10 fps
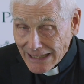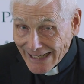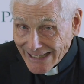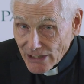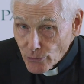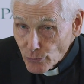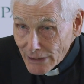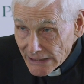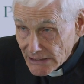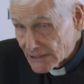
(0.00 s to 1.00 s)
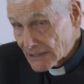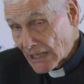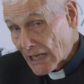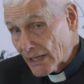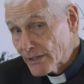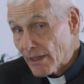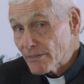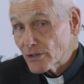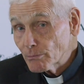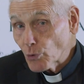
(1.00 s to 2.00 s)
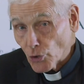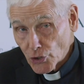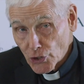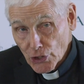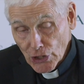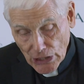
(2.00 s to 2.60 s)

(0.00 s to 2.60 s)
I can write another book.